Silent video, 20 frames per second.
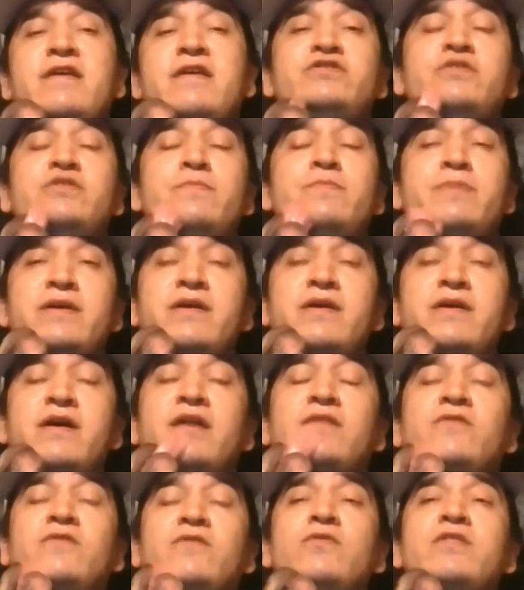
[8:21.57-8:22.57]
should be
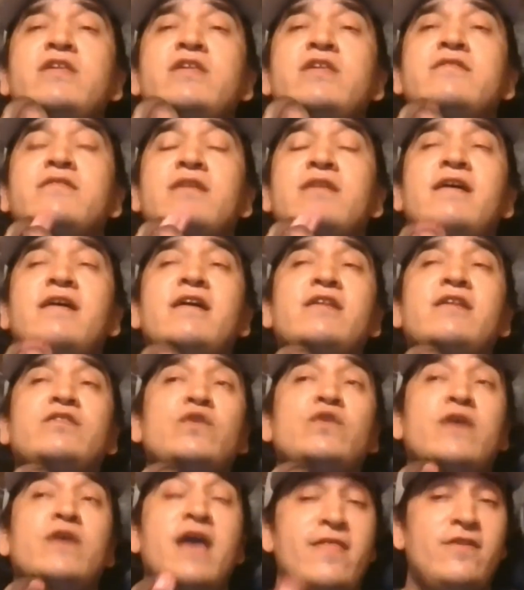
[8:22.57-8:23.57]
doing this
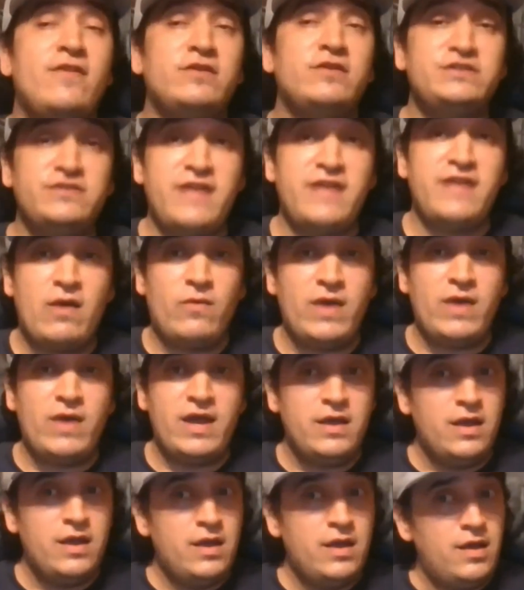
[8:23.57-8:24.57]
together, so that way
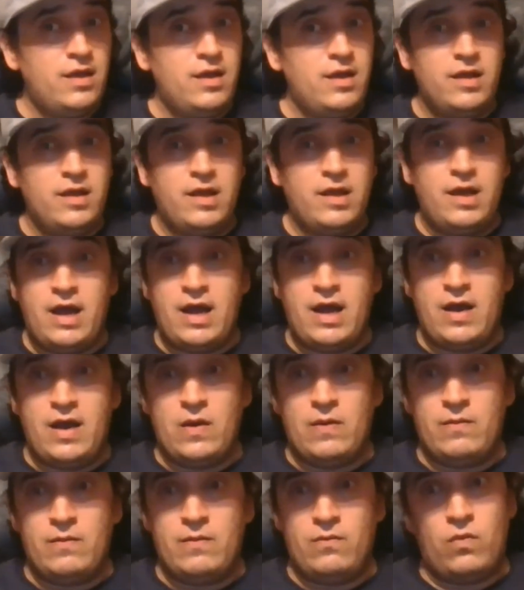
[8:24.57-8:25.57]

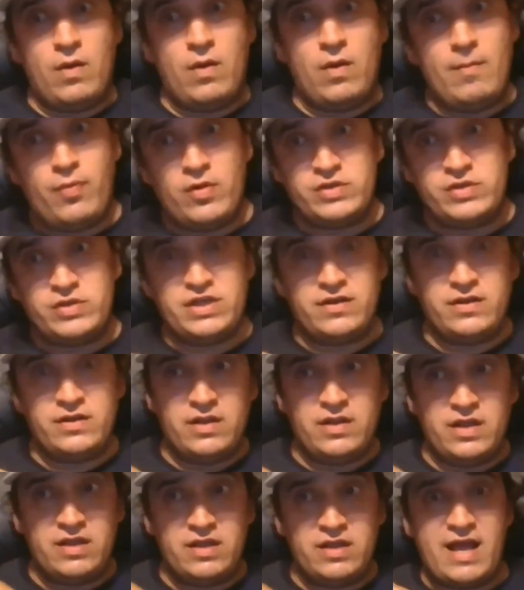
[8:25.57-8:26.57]
one person
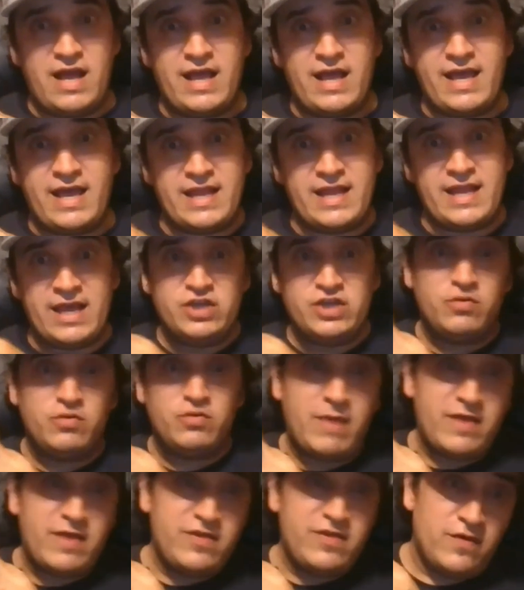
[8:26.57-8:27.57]
is not getting injured
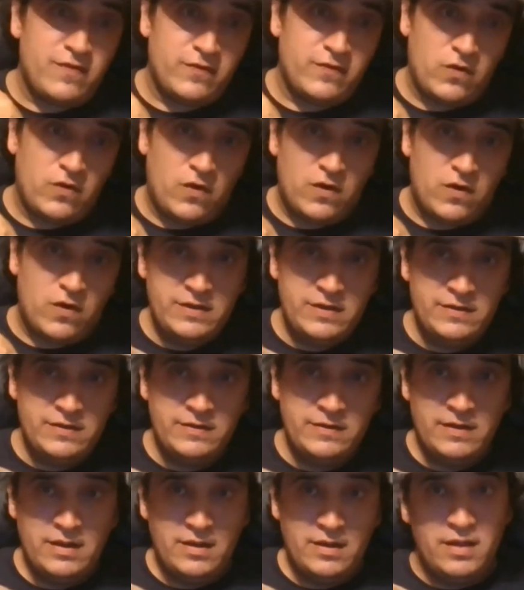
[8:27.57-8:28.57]
by the other dog,
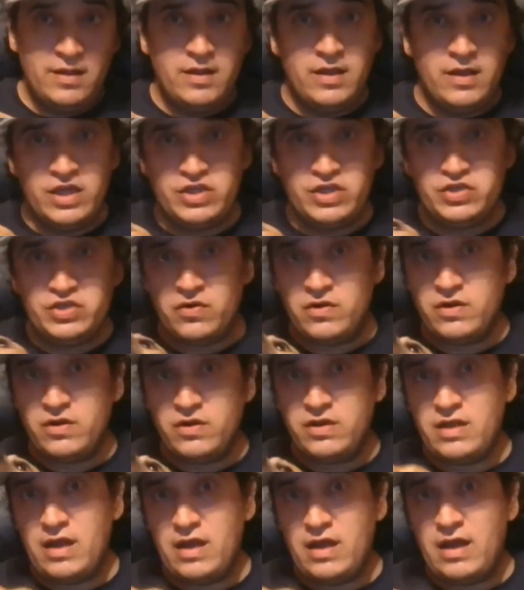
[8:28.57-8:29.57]

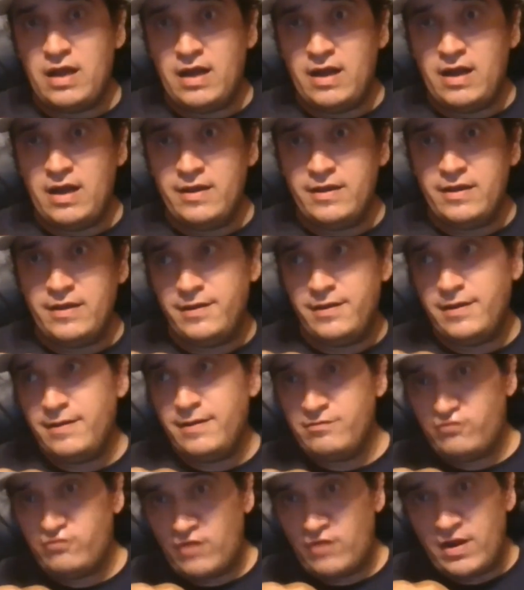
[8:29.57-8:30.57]
injured
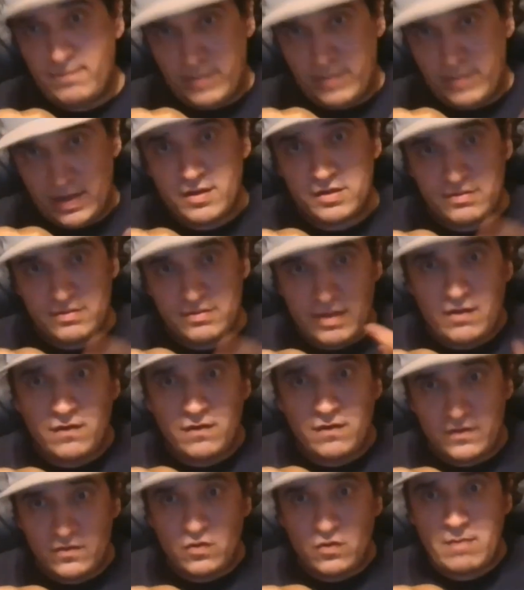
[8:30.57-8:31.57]
because the
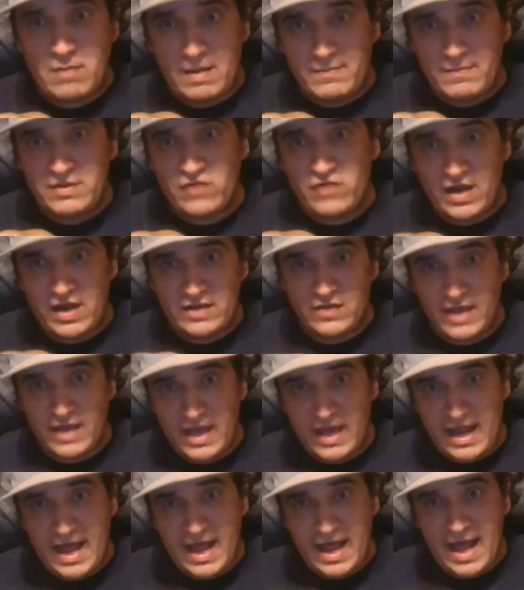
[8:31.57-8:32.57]
other dog might be trying to get
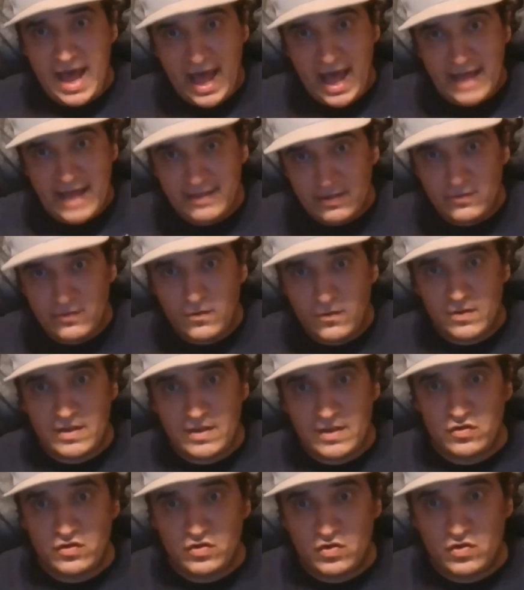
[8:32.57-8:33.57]
at the dog that
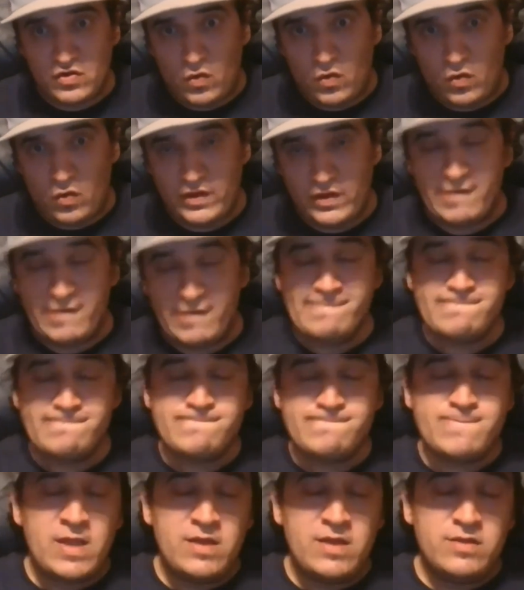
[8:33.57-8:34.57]
you're holding.
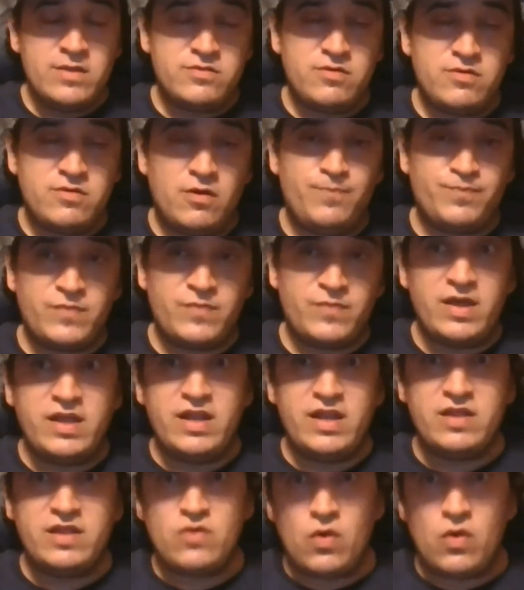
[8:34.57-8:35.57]
So it
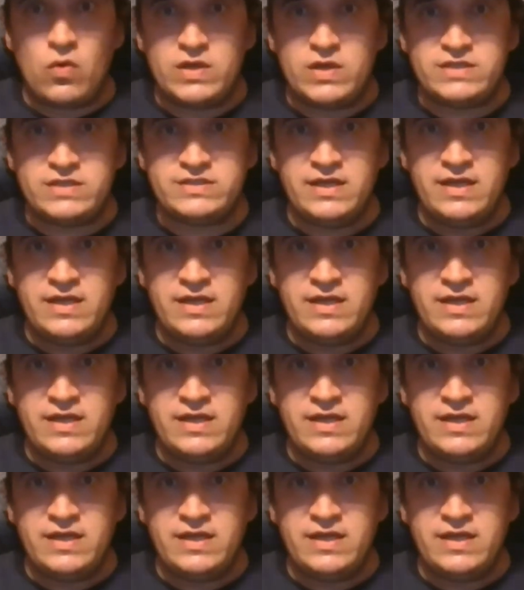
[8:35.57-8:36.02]
is always